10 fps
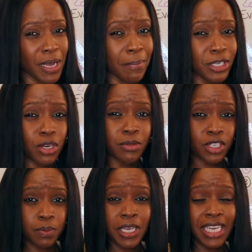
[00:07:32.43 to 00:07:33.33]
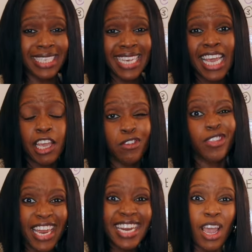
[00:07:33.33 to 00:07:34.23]
ambitious because if you
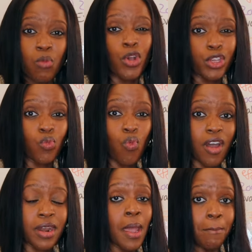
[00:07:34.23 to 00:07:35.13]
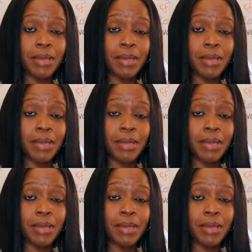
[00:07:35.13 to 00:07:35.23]
then get what you want,